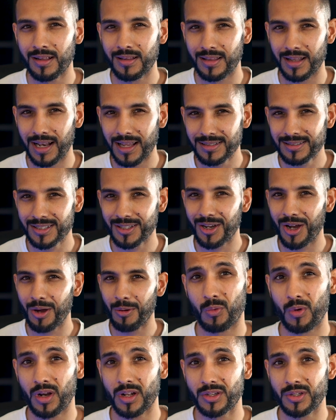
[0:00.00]
the last thing I
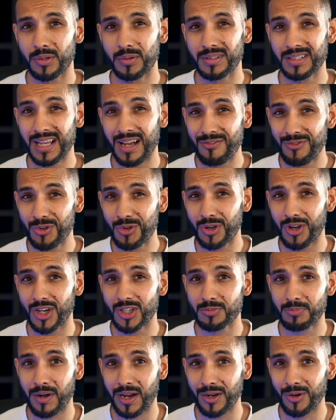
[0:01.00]
want to do is have you
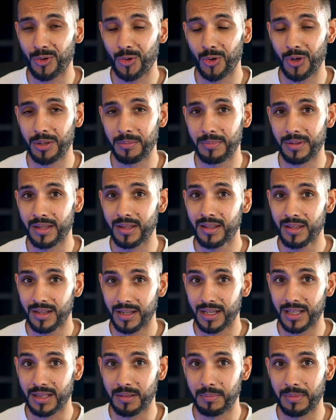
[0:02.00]
guys prank calling me
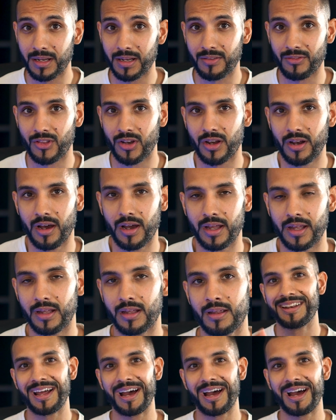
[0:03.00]
in the middle of the night.